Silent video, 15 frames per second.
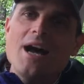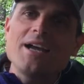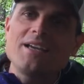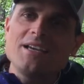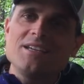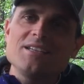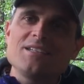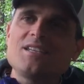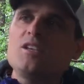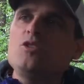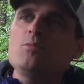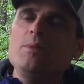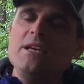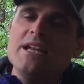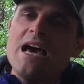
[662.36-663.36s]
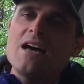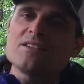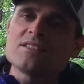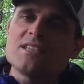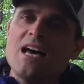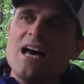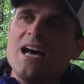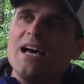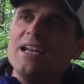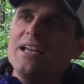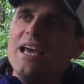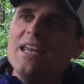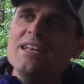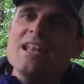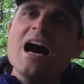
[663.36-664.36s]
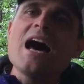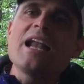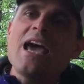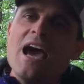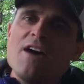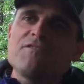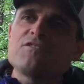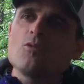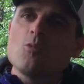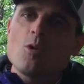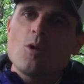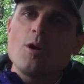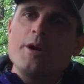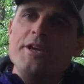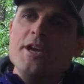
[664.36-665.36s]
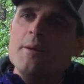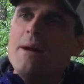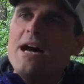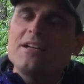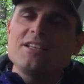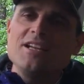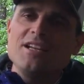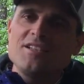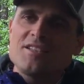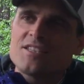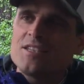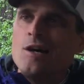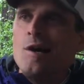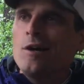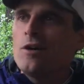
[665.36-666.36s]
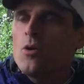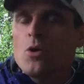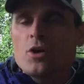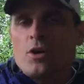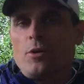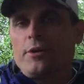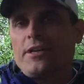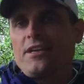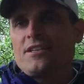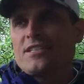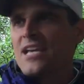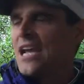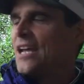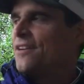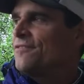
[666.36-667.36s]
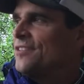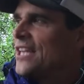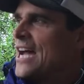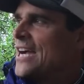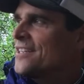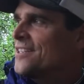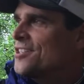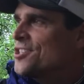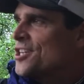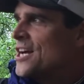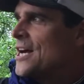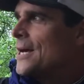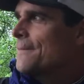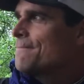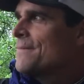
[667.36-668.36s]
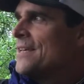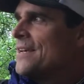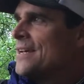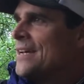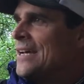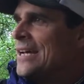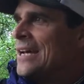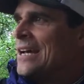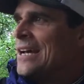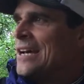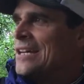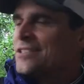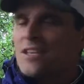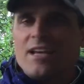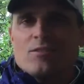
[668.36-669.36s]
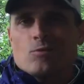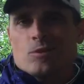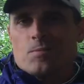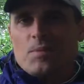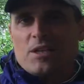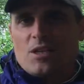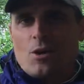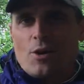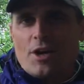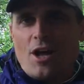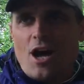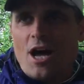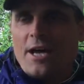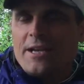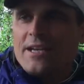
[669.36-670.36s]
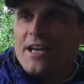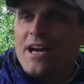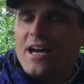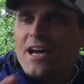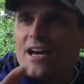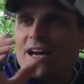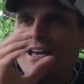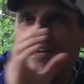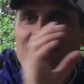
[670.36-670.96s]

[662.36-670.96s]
I can continue being outside and not have to worry about getting stung or going into anaphylactic shock. So that's what's been going on.